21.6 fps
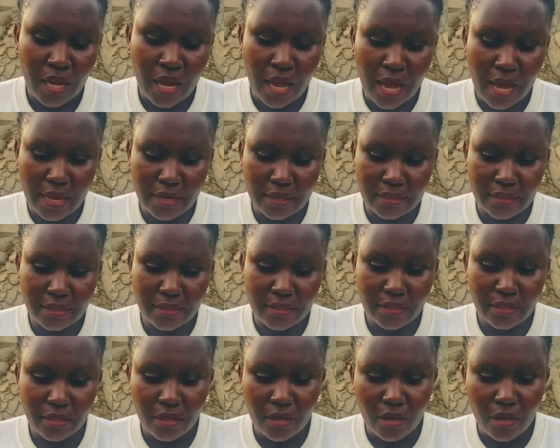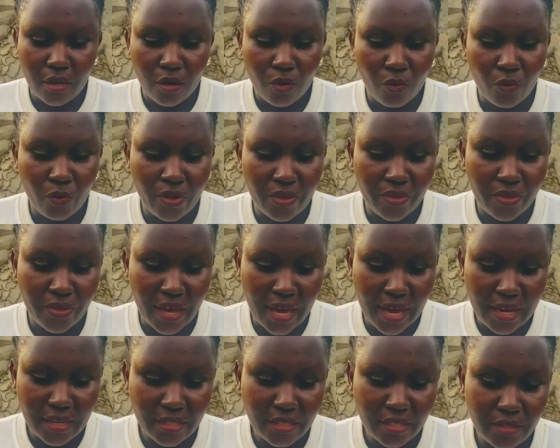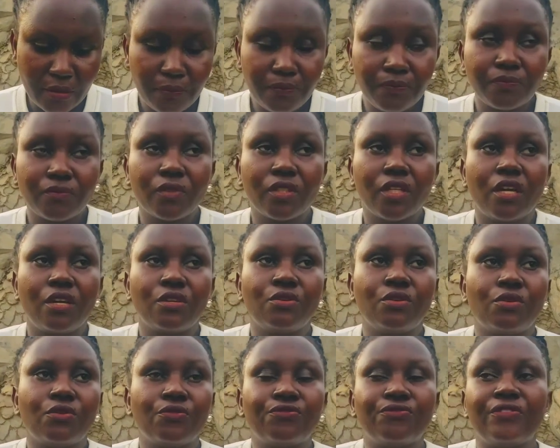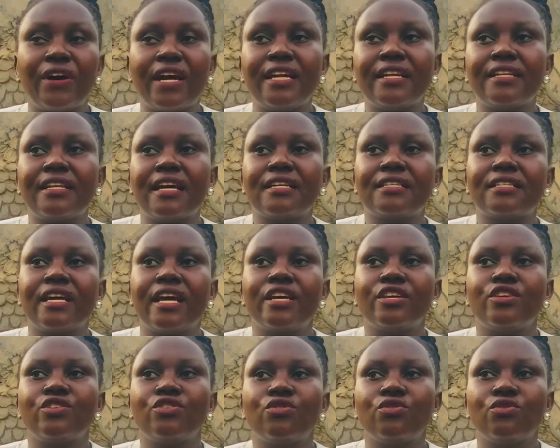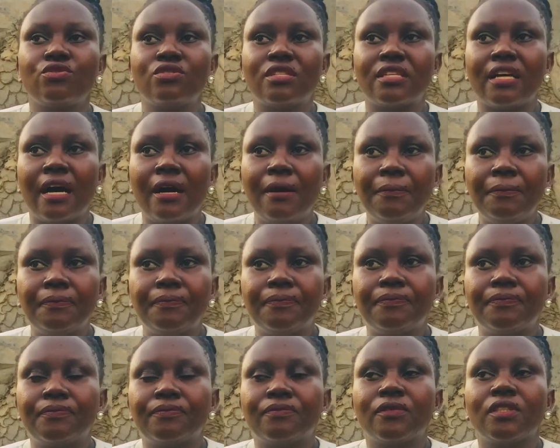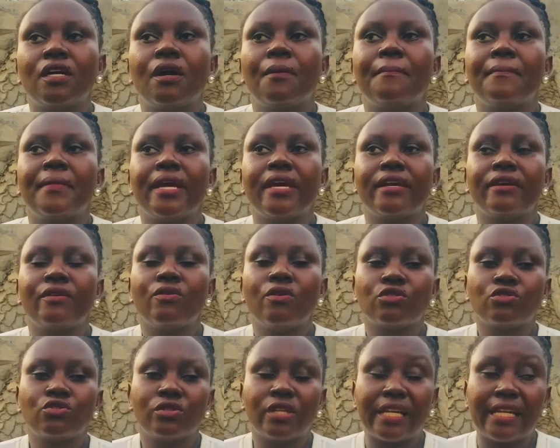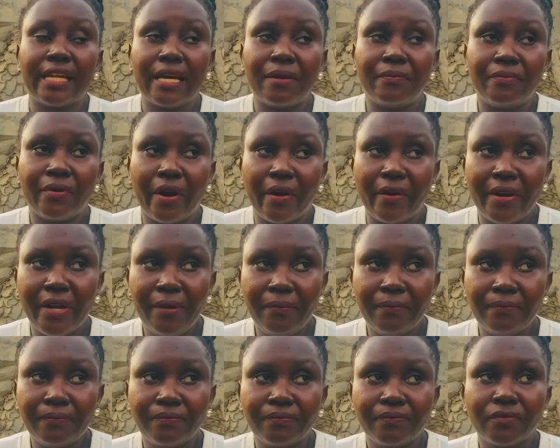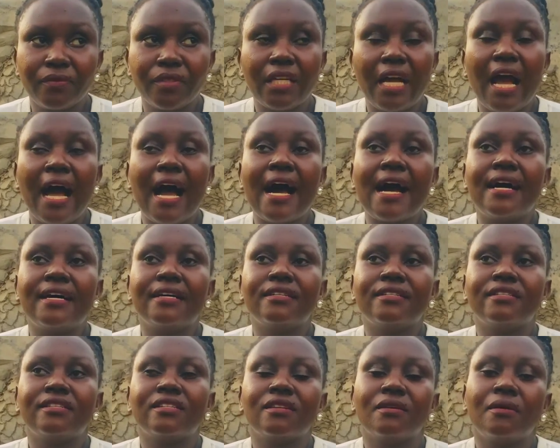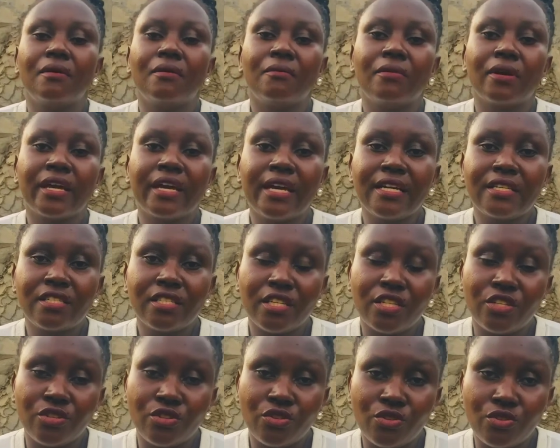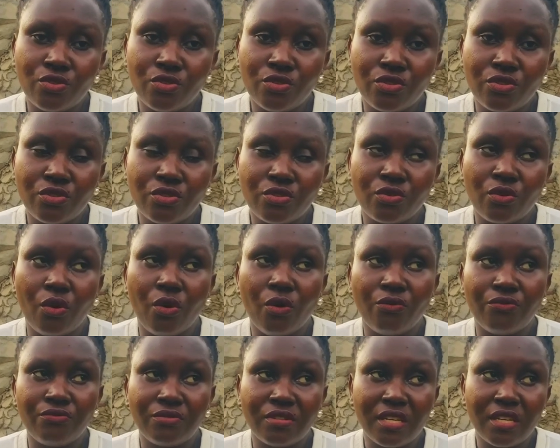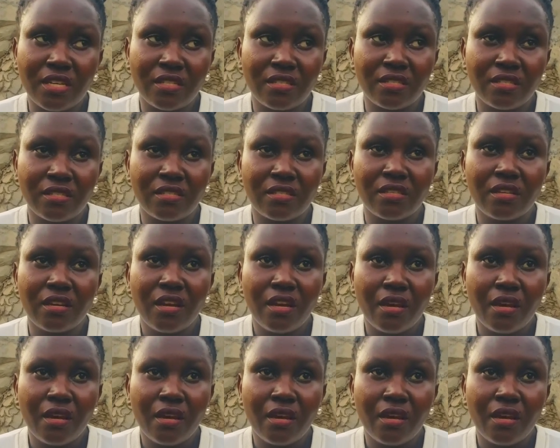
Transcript: And with that, you'll find that a user may go to the library and get in use of these